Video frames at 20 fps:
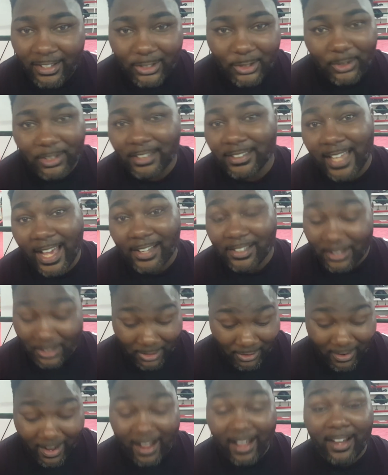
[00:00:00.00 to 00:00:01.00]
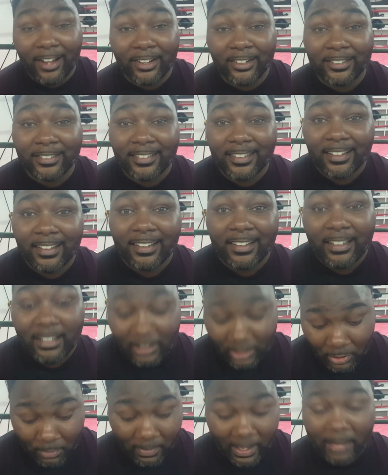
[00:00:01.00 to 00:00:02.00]
You look down at the
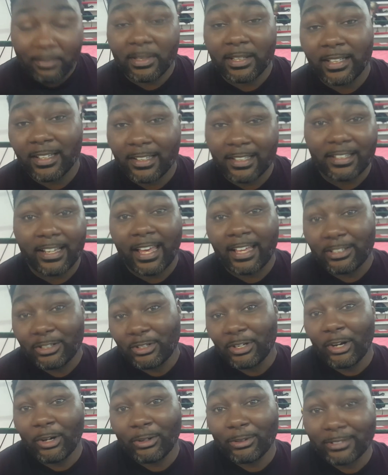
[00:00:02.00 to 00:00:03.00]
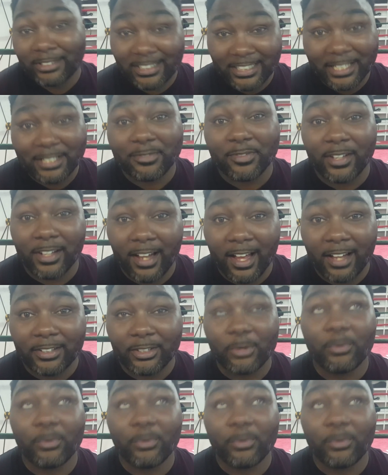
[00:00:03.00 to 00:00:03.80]
ground, you might be looking at, 6 feet under.